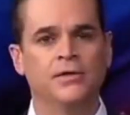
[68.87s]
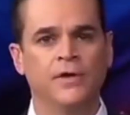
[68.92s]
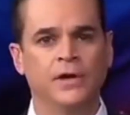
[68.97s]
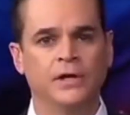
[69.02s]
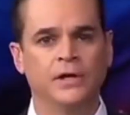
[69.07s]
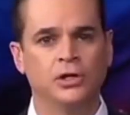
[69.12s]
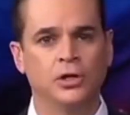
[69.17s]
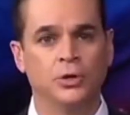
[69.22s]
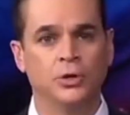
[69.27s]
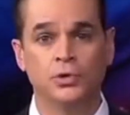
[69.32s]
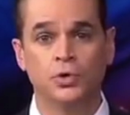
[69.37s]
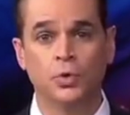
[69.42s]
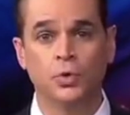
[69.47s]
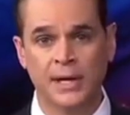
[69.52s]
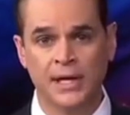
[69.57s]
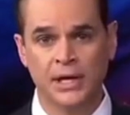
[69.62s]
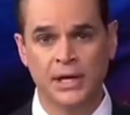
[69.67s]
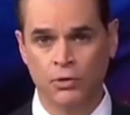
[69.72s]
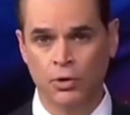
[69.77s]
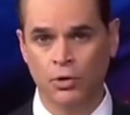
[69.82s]
The victim,
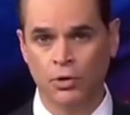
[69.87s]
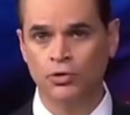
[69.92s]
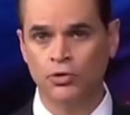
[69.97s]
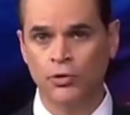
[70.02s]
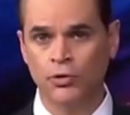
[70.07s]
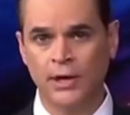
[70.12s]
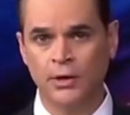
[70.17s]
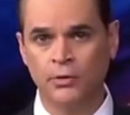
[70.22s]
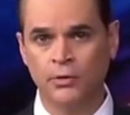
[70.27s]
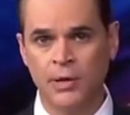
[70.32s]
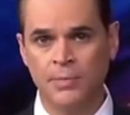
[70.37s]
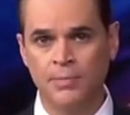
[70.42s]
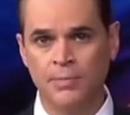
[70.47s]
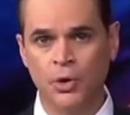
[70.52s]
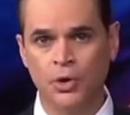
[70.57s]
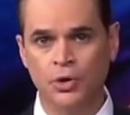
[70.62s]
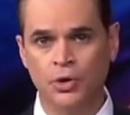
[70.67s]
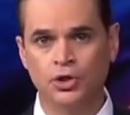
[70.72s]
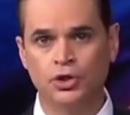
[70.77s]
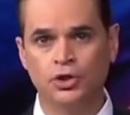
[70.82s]
20-year-old
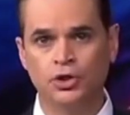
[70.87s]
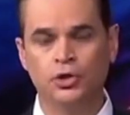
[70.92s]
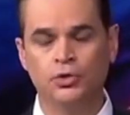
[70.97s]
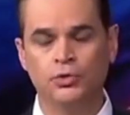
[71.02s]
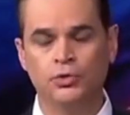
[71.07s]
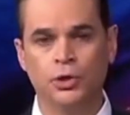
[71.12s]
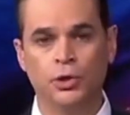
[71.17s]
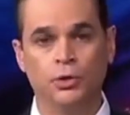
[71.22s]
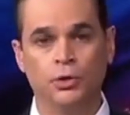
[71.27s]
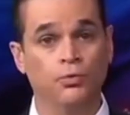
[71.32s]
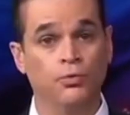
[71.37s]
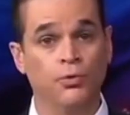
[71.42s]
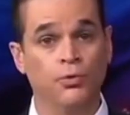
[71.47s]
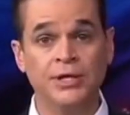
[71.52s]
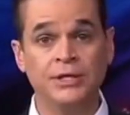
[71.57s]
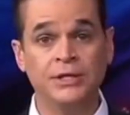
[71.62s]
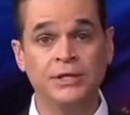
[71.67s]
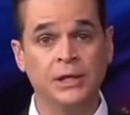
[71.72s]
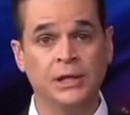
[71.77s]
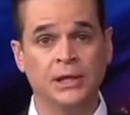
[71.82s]
Gregory Birch Jr.,
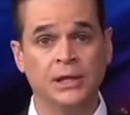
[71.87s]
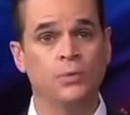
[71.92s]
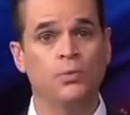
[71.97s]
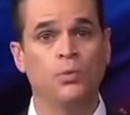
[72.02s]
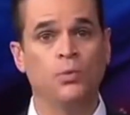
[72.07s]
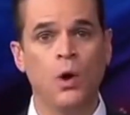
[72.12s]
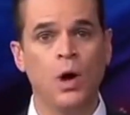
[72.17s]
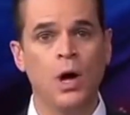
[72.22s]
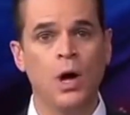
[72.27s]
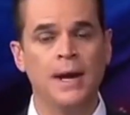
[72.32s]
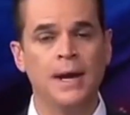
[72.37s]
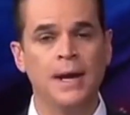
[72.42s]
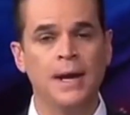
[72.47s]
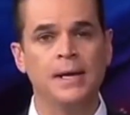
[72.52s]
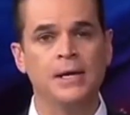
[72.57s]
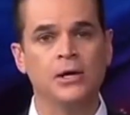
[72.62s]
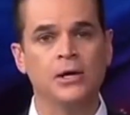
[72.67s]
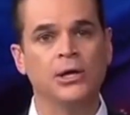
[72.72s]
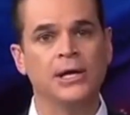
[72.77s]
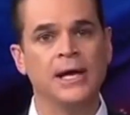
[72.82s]
recently
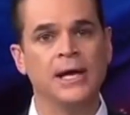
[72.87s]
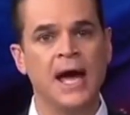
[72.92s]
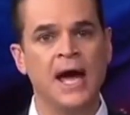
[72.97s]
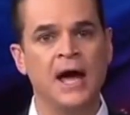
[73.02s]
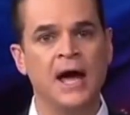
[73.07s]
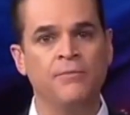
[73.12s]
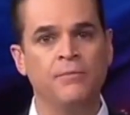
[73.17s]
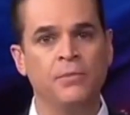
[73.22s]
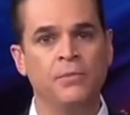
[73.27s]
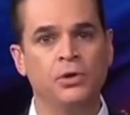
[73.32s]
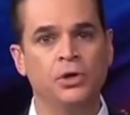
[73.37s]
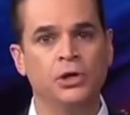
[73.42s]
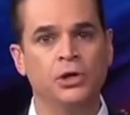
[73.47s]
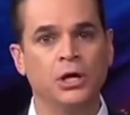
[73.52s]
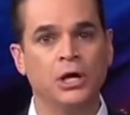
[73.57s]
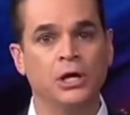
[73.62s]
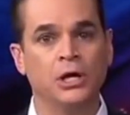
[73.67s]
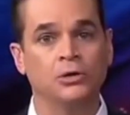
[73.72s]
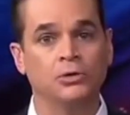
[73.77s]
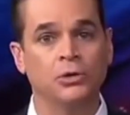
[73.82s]
won a nearly
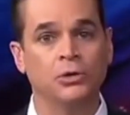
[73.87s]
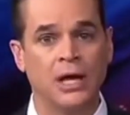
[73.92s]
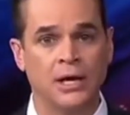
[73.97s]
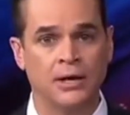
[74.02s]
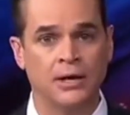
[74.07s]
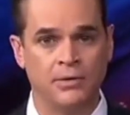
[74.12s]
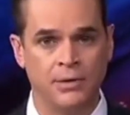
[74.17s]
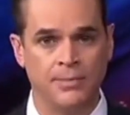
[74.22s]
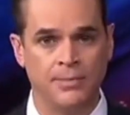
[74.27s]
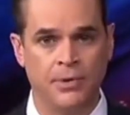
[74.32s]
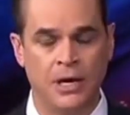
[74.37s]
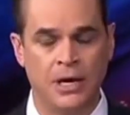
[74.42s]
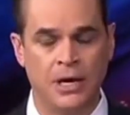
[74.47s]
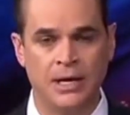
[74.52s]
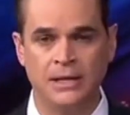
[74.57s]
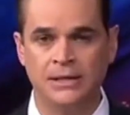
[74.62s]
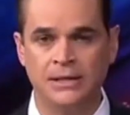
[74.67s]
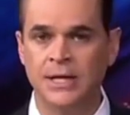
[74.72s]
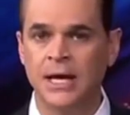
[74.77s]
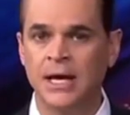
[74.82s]
$500,000 lottery
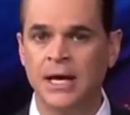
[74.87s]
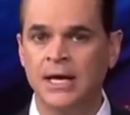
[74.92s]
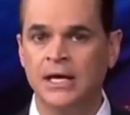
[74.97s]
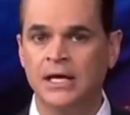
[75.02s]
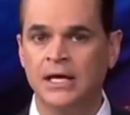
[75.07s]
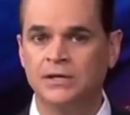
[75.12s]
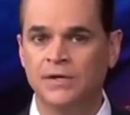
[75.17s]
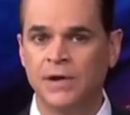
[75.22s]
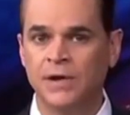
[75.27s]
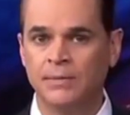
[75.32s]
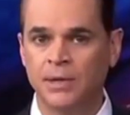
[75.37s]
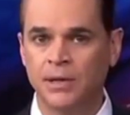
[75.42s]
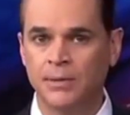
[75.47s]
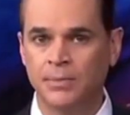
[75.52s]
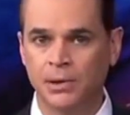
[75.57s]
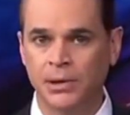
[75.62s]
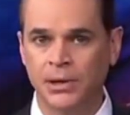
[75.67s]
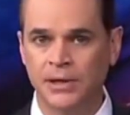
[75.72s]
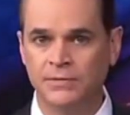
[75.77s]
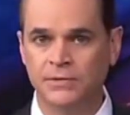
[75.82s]
prize. His
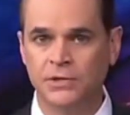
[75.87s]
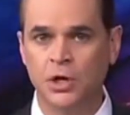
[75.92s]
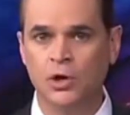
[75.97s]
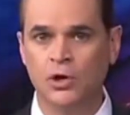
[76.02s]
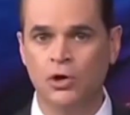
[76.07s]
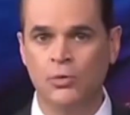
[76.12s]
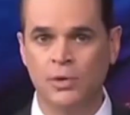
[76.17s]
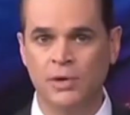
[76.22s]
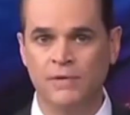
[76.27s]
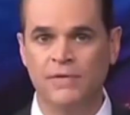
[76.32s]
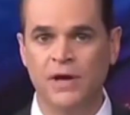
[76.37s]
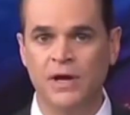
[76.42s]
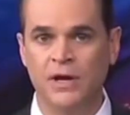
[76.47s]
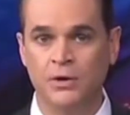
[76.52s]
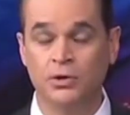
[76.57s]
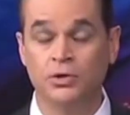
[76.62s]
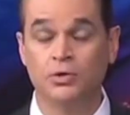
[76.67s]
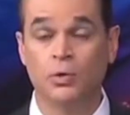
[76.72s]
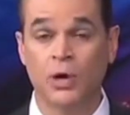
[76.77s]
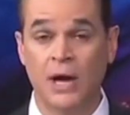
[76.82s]
family believes the home
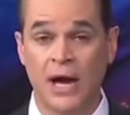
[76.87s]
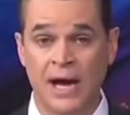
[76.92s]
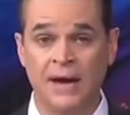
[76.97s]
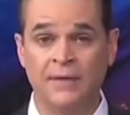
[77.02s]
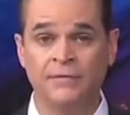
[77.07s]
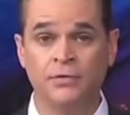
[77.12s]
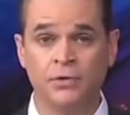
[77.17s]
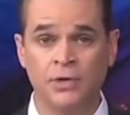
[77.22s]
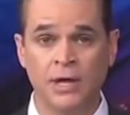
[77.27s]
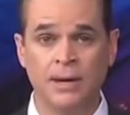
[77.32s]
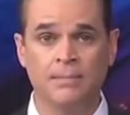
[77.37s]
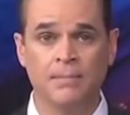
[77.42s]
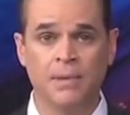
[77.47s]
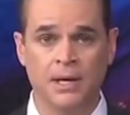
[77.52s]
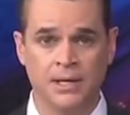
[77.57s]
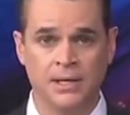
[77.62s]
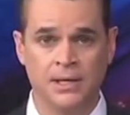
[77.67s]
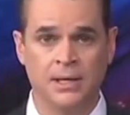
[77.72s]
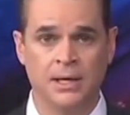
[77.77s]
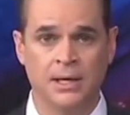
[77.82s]
invaders were after
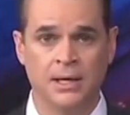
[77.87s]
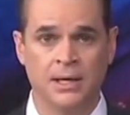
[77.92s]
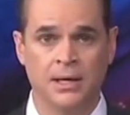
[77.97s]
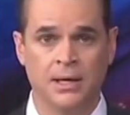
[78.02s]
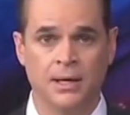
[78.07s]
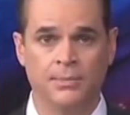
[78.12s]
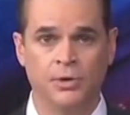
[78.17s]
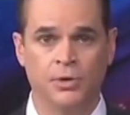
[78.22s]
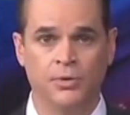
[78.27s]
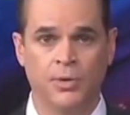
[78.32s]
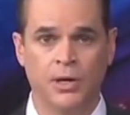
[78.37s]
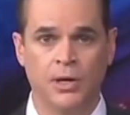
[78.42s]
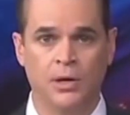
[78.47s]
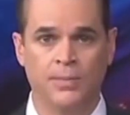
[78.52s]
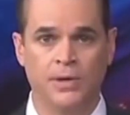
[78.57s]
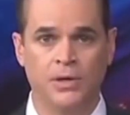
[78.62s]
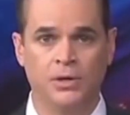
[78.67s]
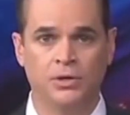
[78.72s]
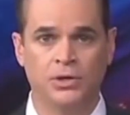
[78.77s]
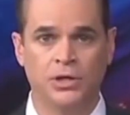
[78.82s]
that money.
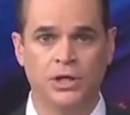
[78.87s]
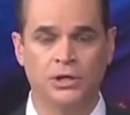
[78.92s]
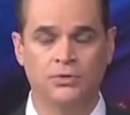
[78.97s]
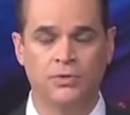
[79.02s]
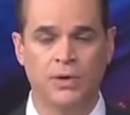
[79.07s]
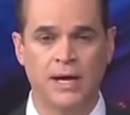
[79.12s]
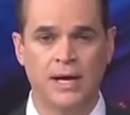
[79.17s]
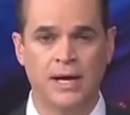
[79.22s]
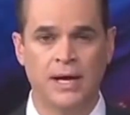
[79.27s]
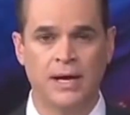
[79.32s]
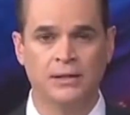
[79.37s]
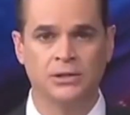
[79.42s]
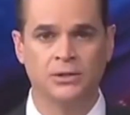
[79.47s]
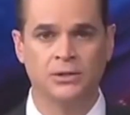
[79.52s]
WAOB News 10's Wright